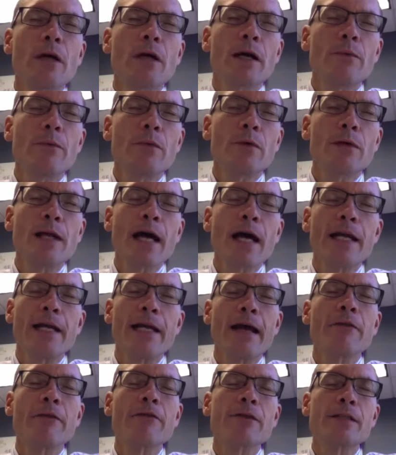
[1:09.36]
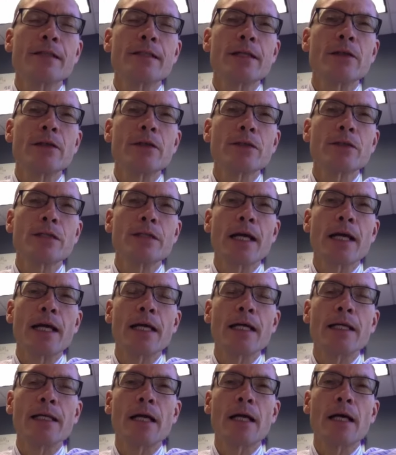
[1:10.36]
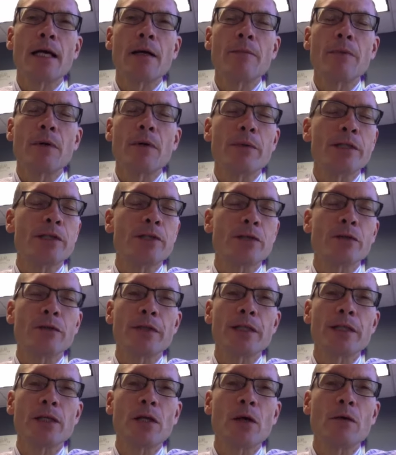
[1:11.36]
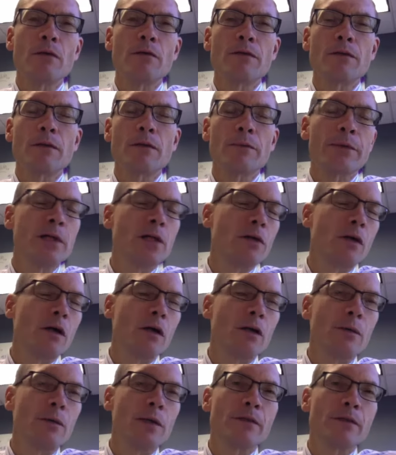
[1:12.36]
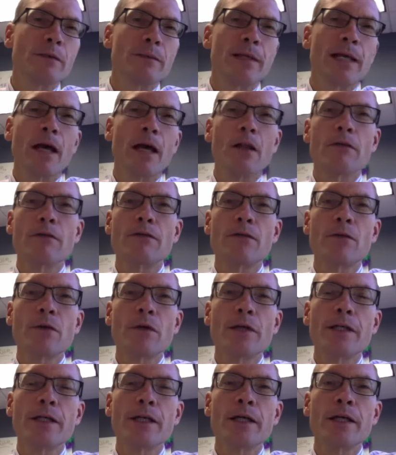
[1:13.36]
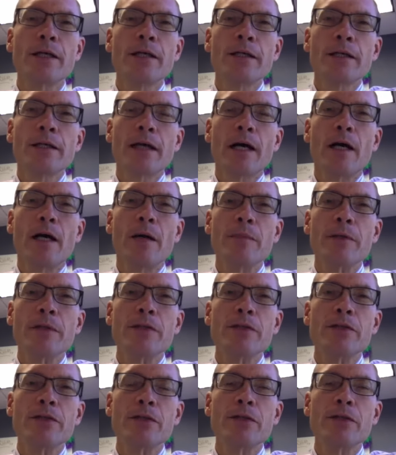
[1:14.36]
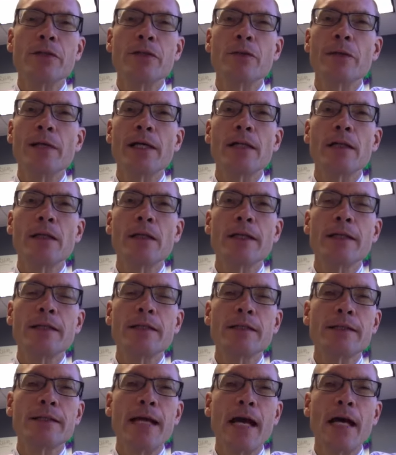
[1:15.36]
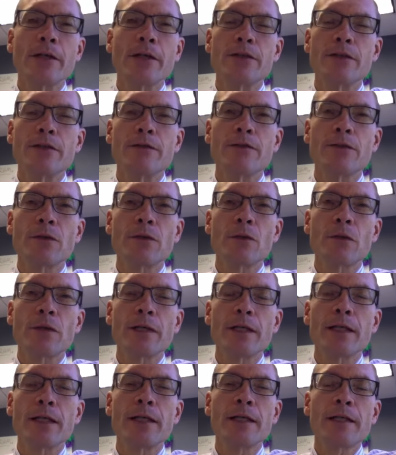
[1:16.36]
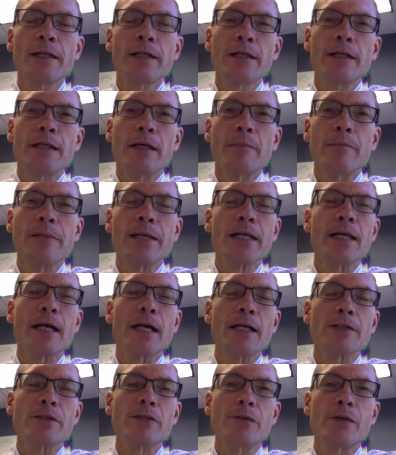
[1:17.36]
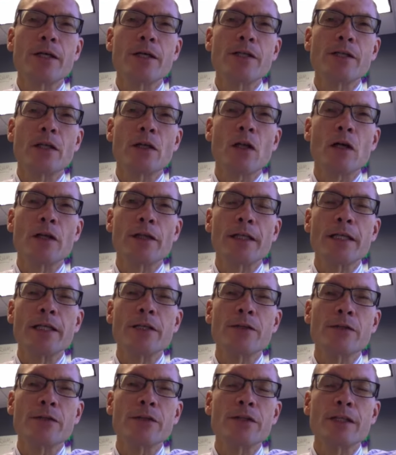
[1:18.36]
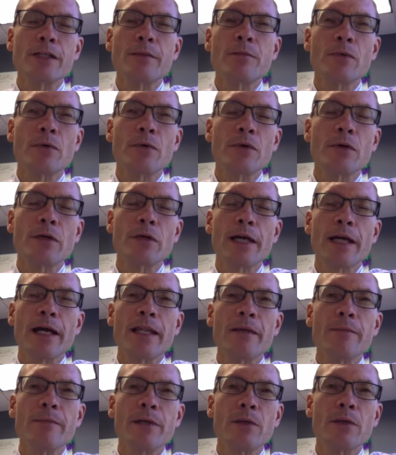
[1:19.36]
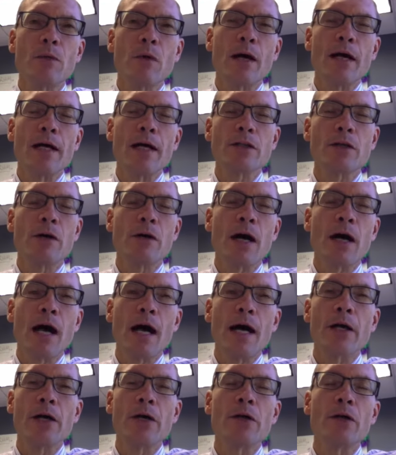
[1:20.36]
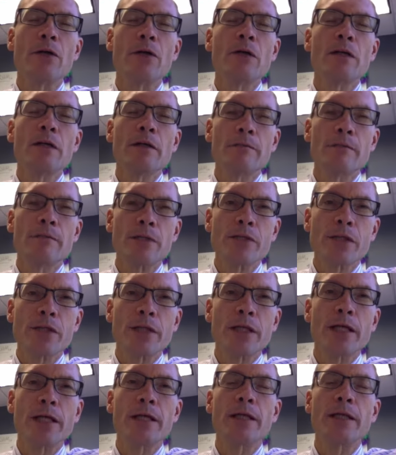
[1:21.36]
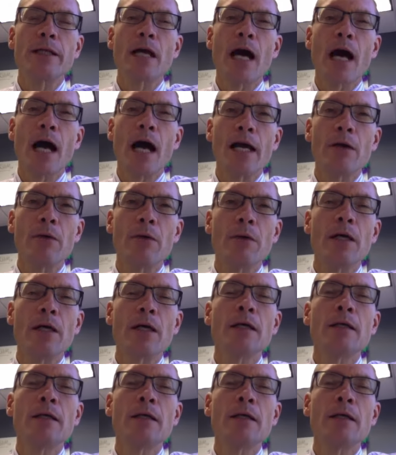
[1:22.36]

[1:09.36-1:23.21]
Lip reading: We're not in every single state, but we certainly go all the way from California up into New England, down to Florida, a big concentration along the eastern seaboard and the Midwest, Ohio, Michigan, Iowa,